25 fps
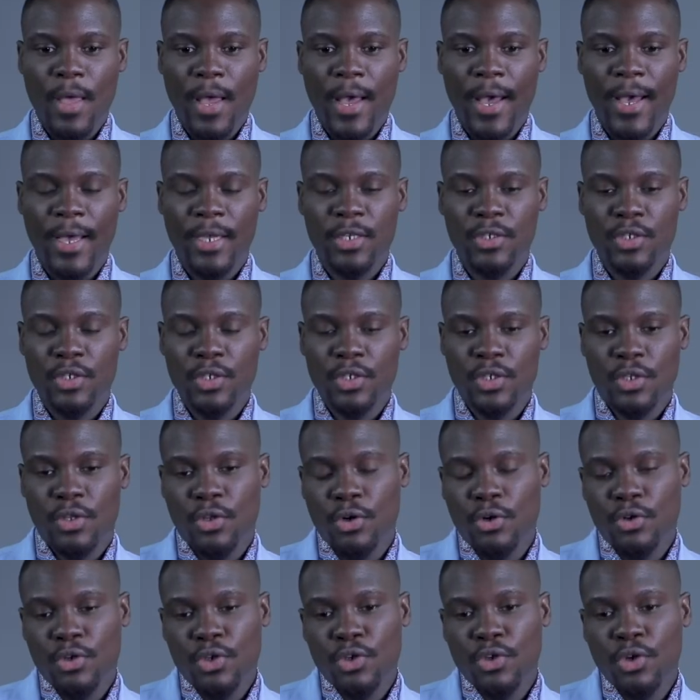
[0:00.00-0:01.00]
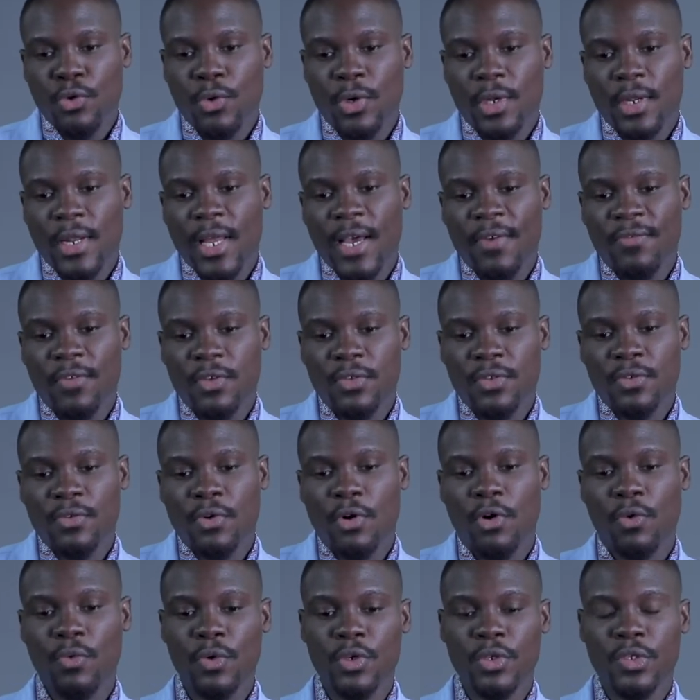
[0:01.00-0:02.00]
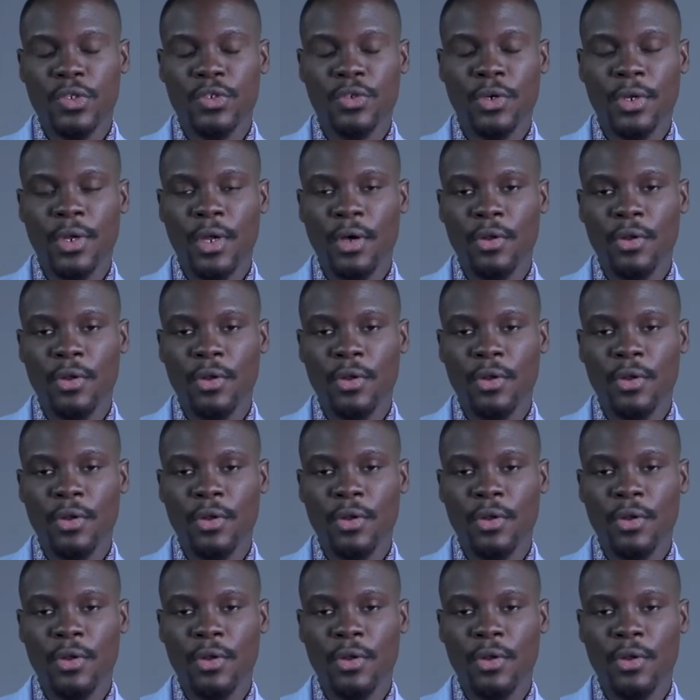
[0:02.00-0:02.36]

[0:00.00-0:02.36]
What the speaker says: I just thought, you know what, life doesn't always turn